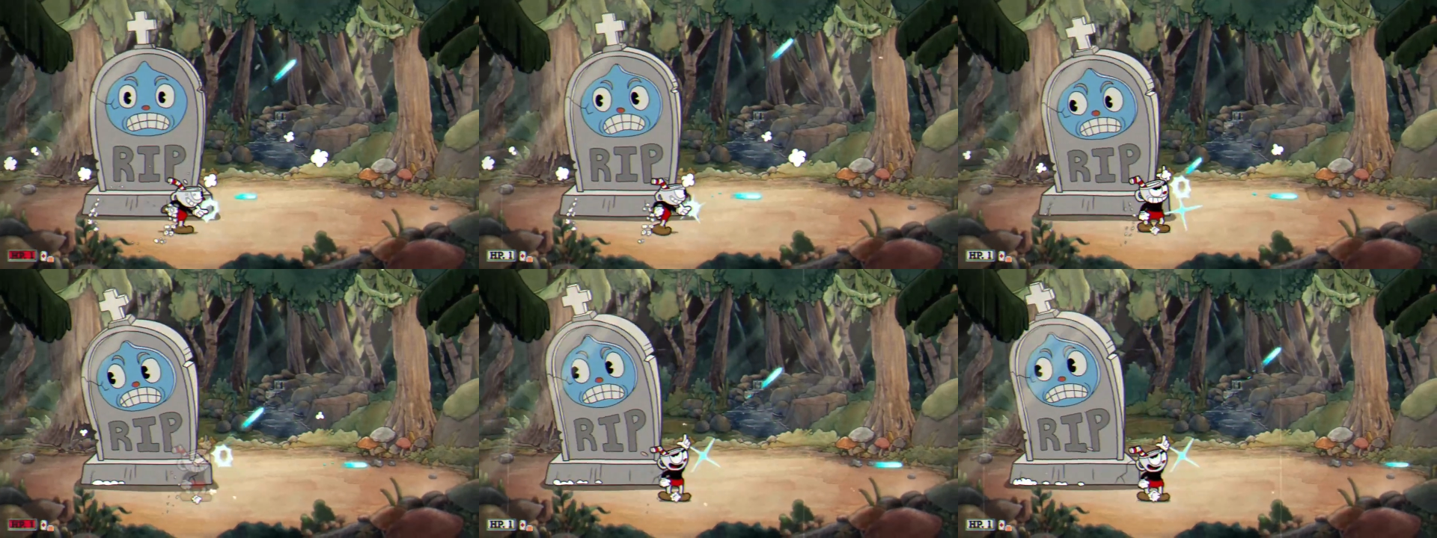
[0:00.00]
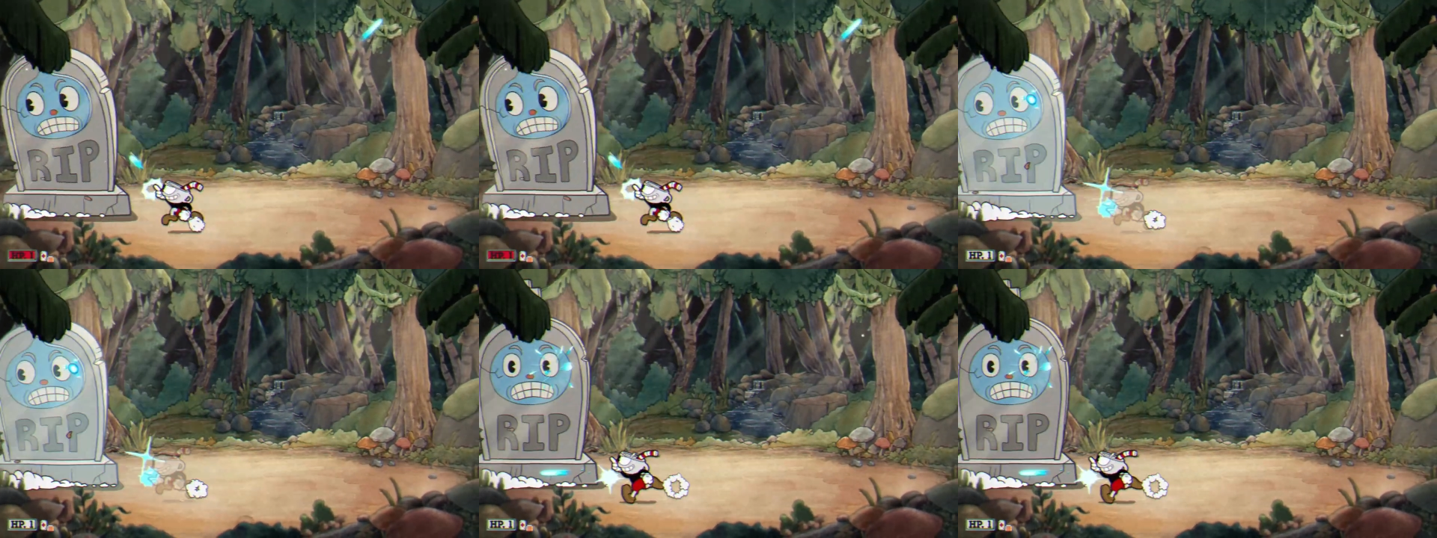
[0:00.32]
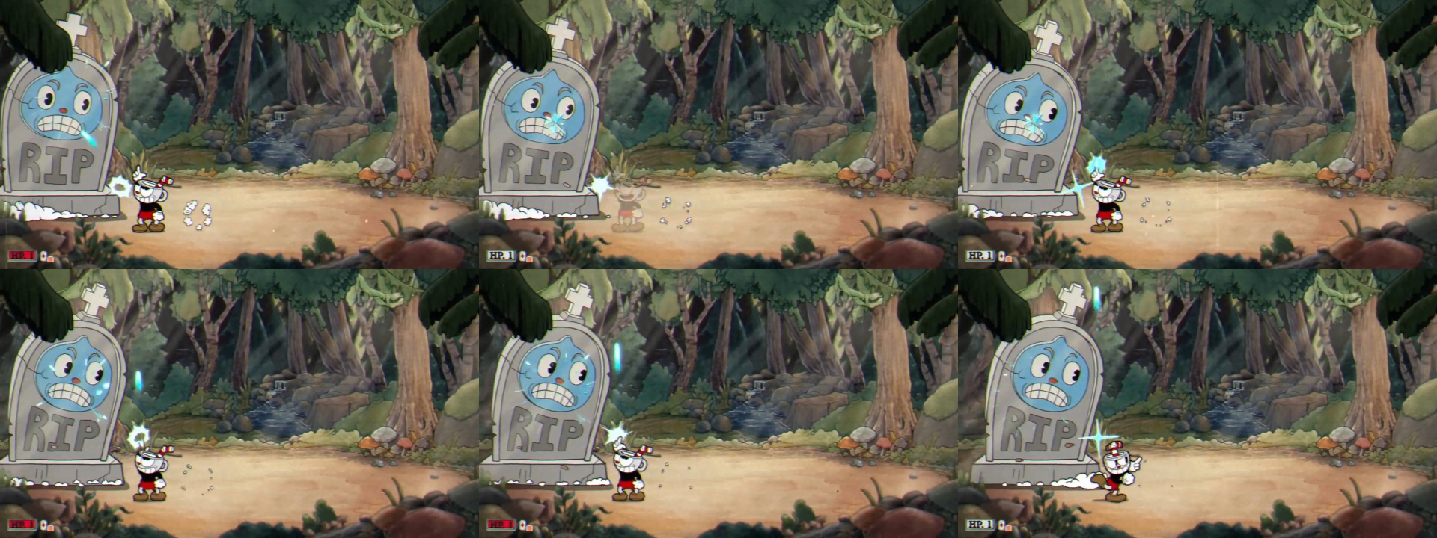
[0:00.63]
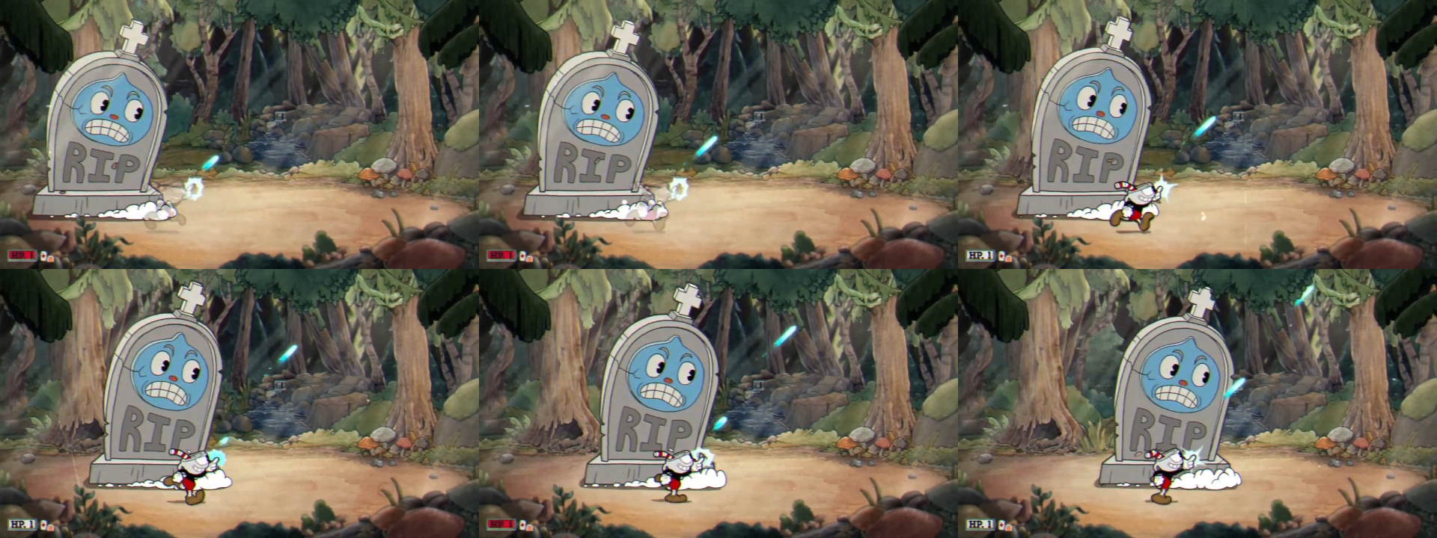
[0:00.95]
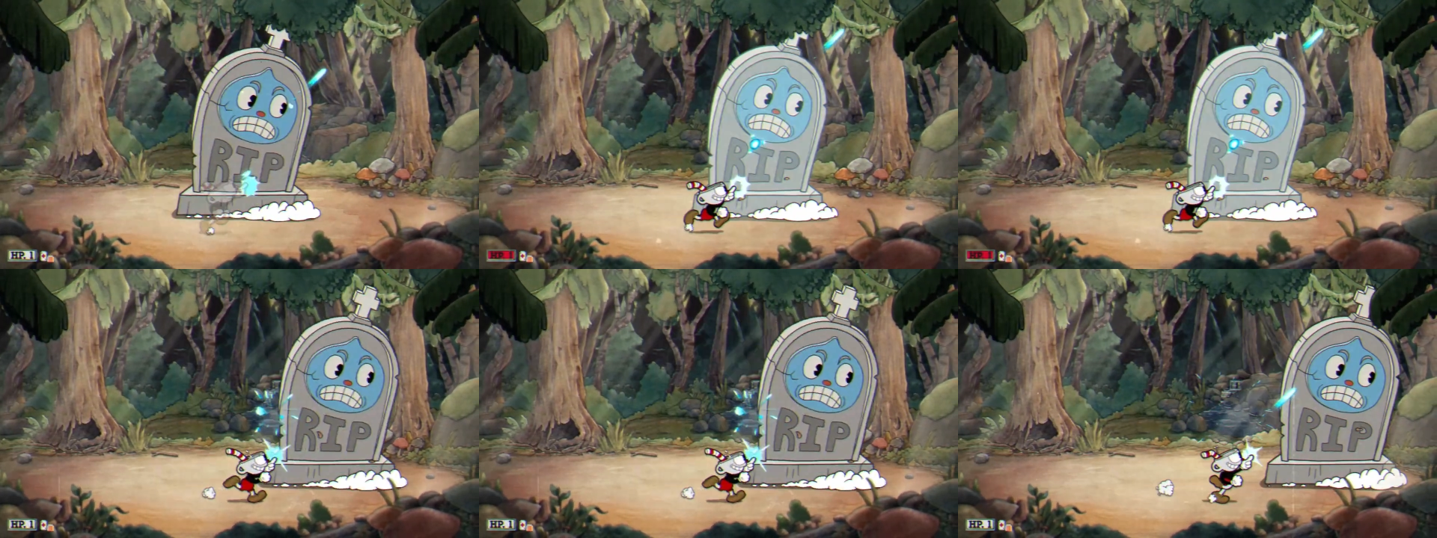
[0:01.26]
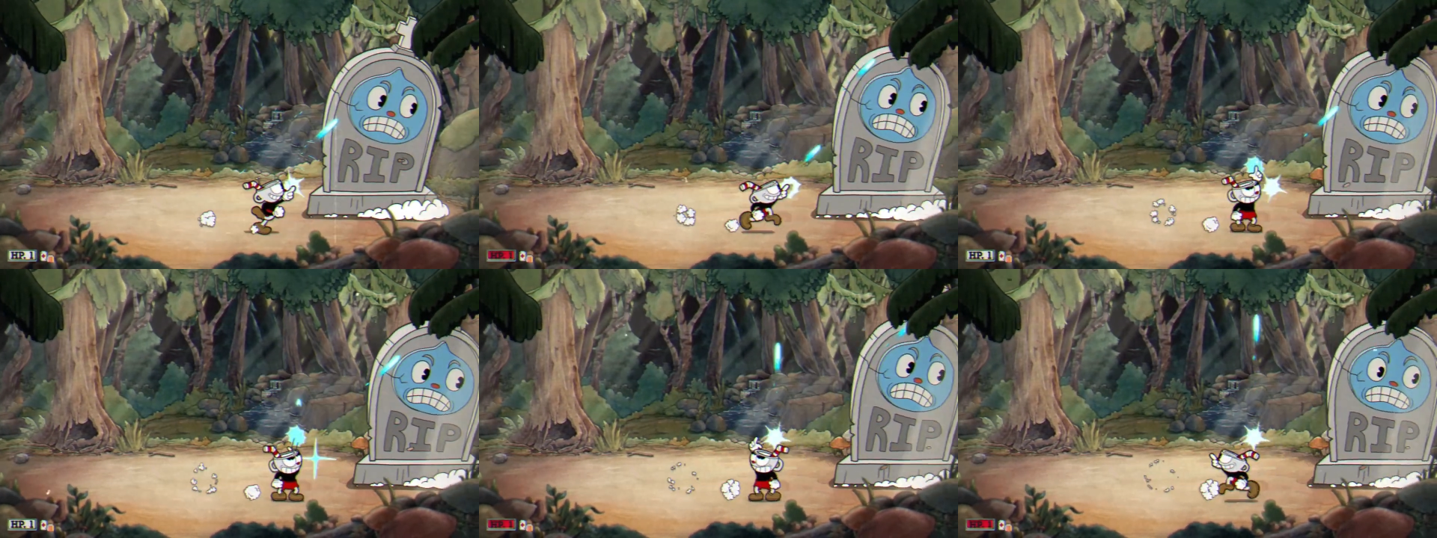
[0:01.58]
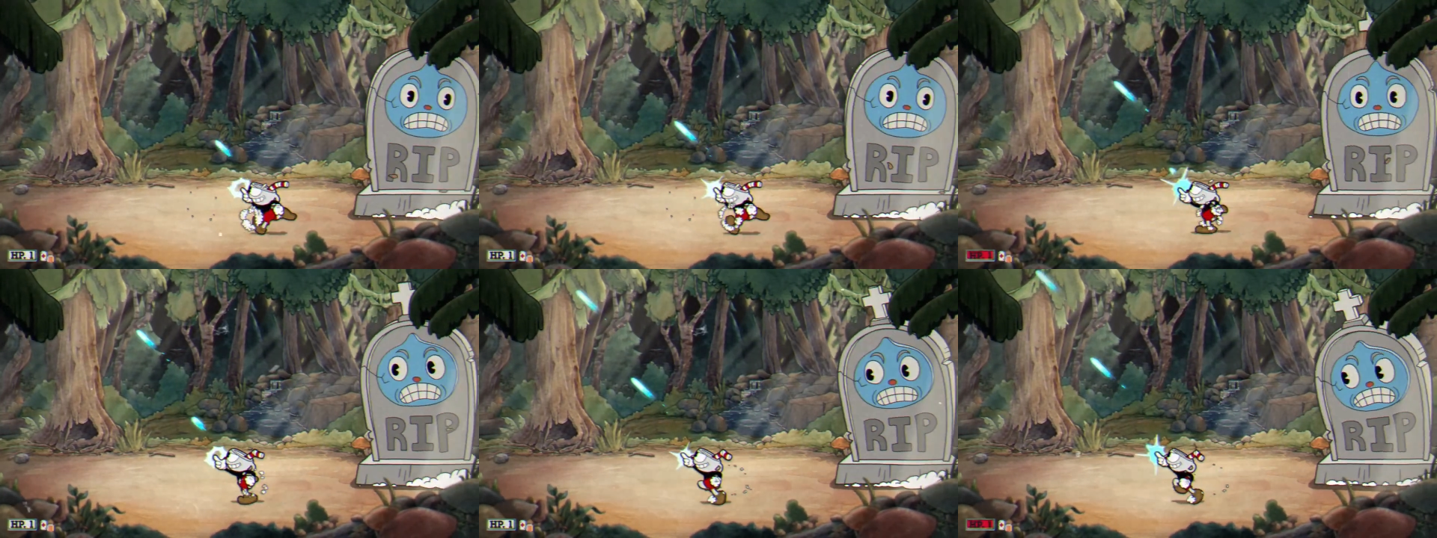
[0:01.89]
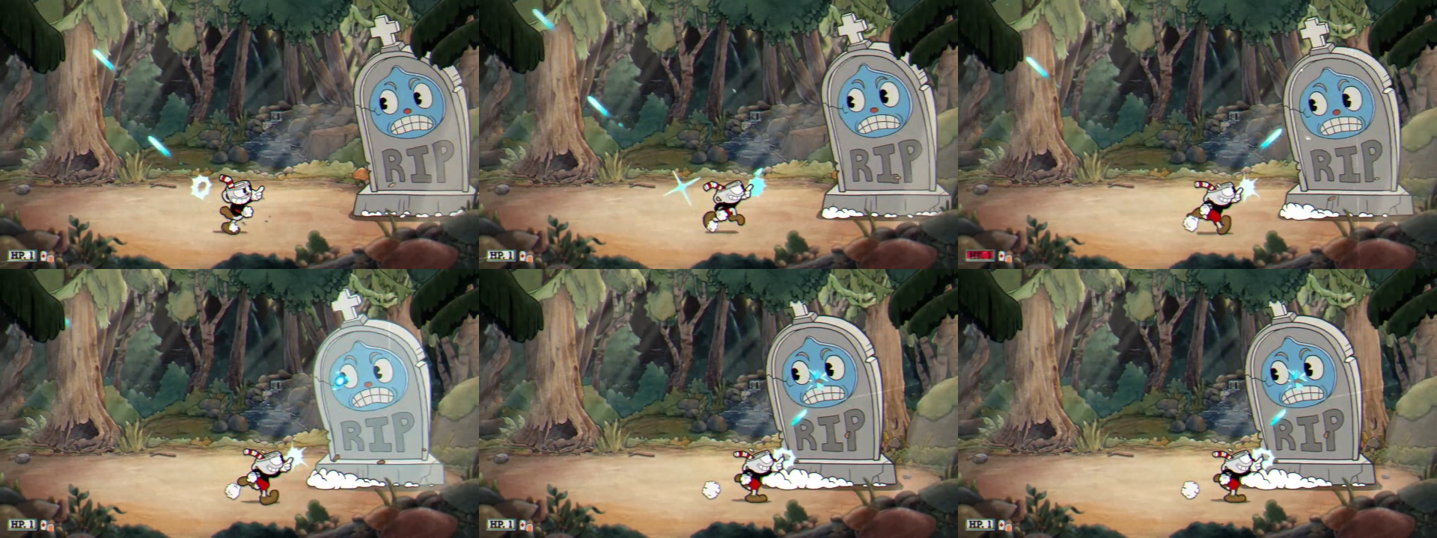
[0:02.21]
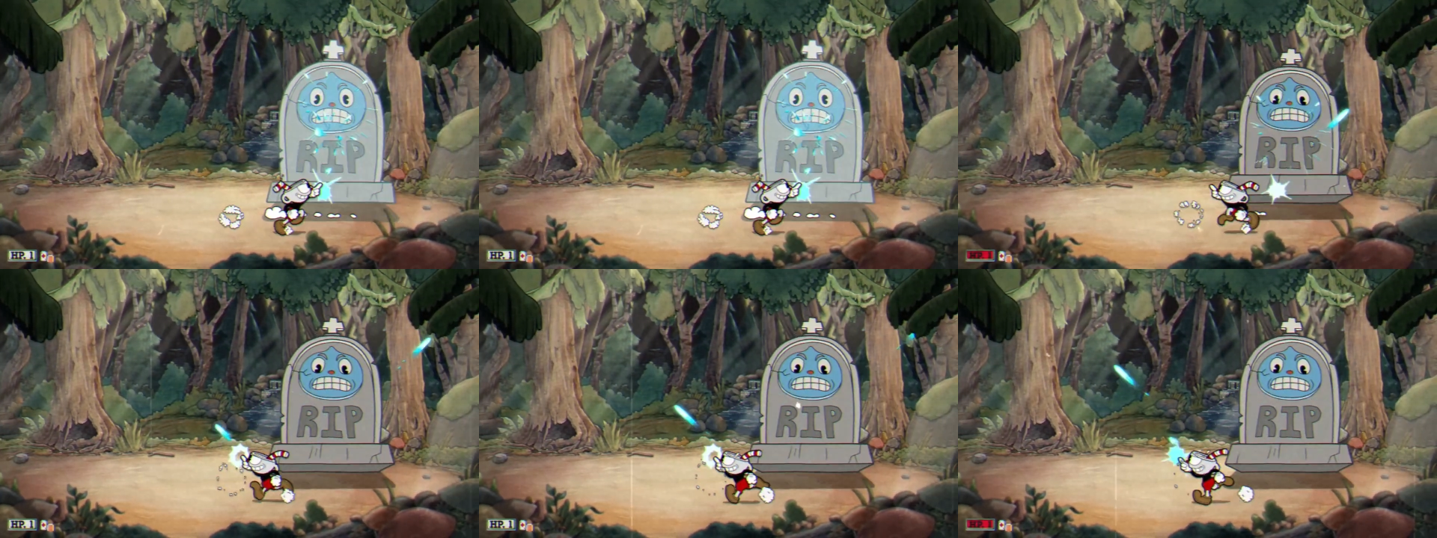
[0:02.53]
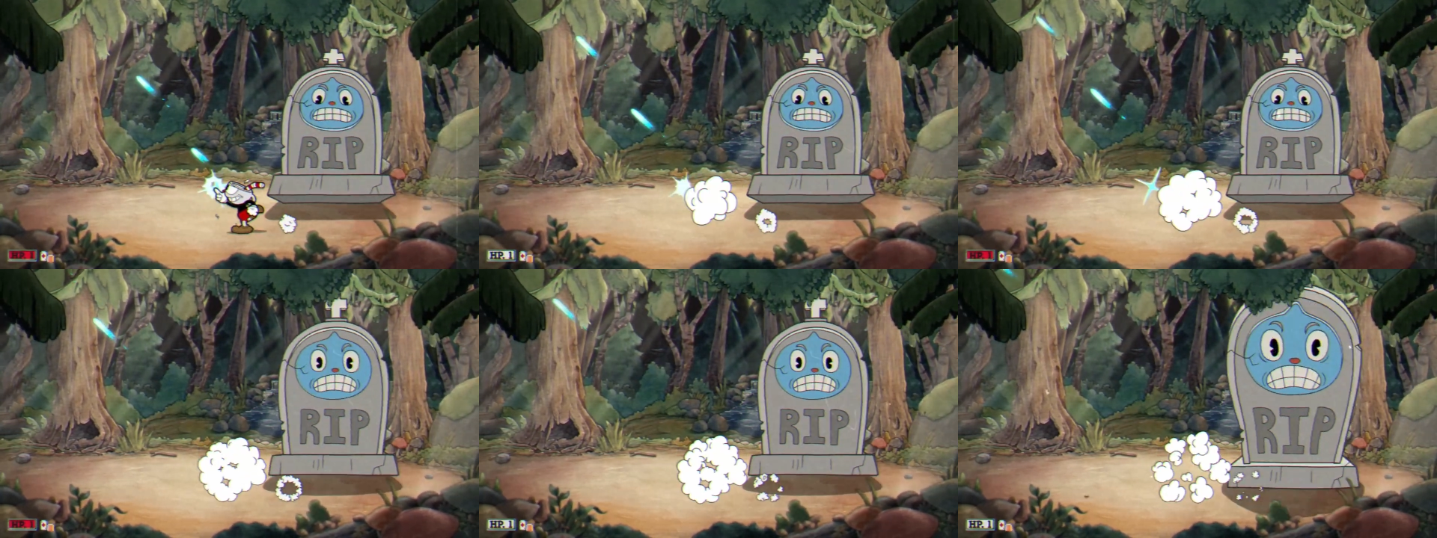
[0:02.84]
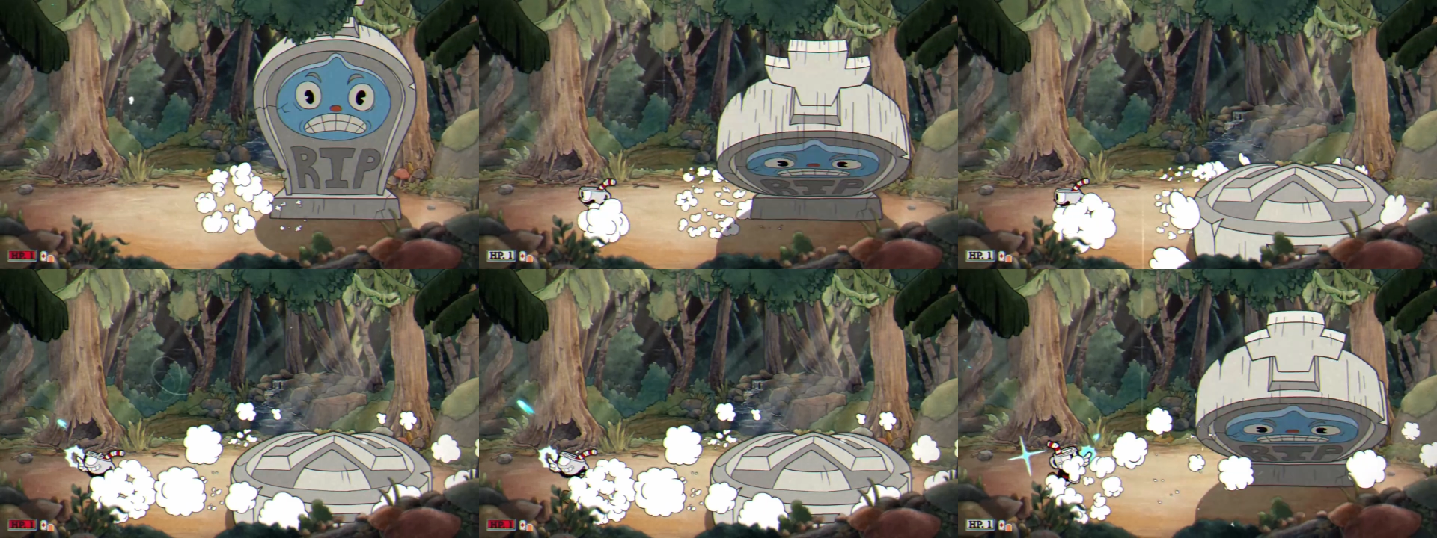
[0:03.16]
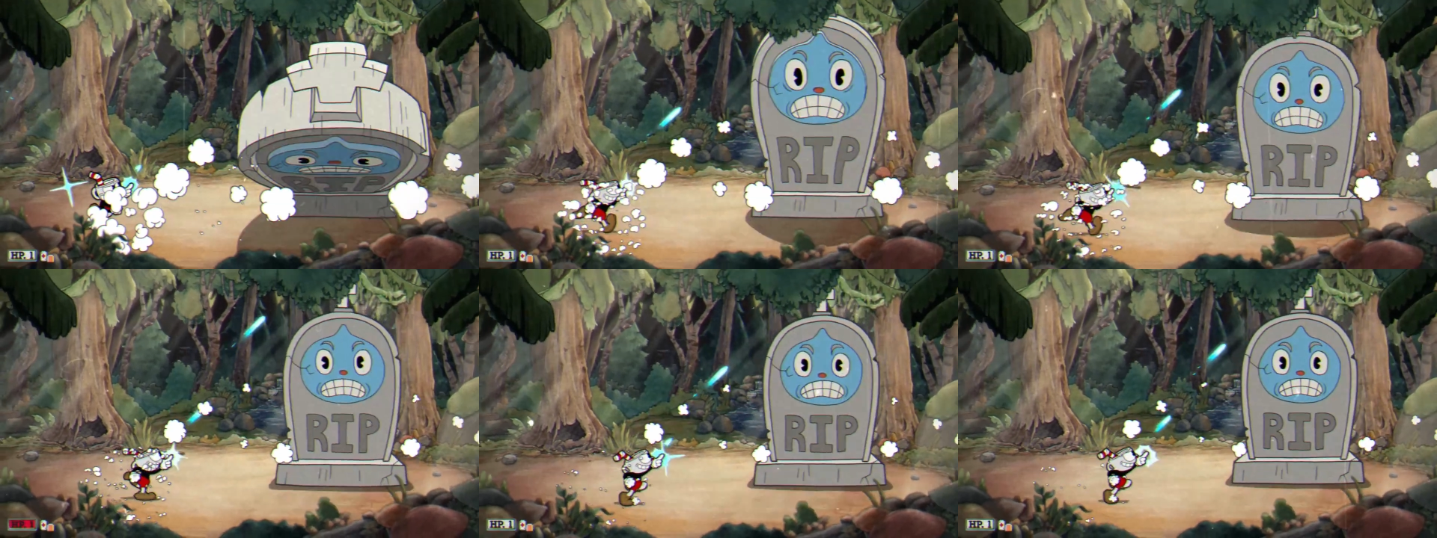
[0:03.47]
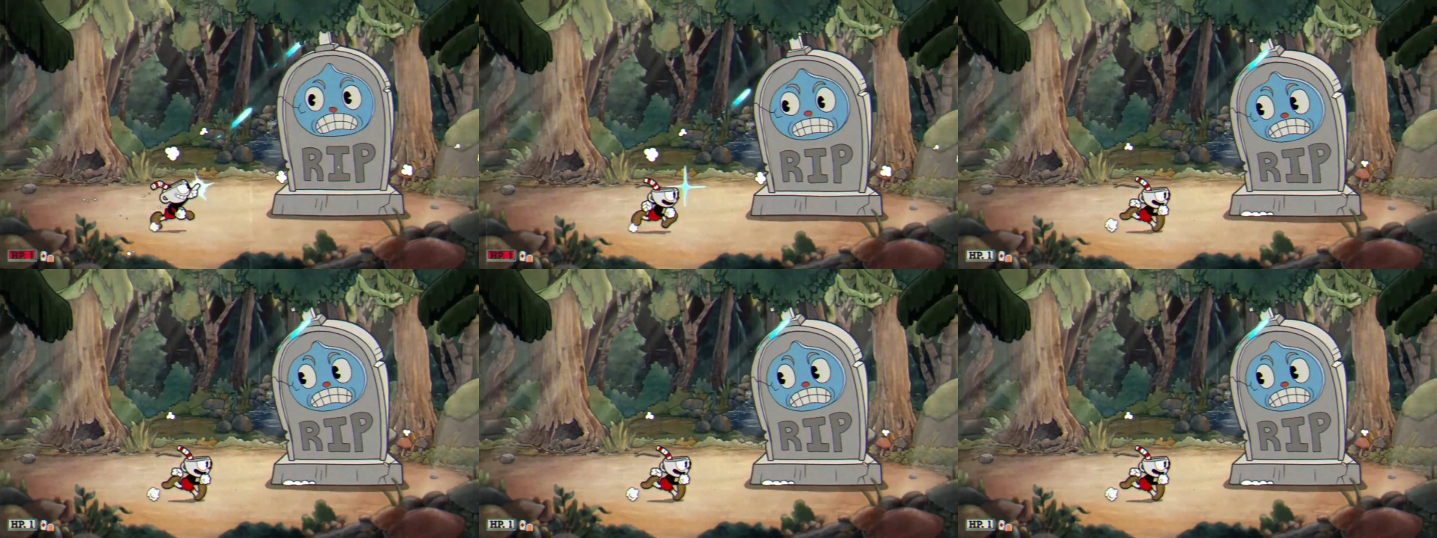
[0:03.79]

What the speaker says: (no speaker visible)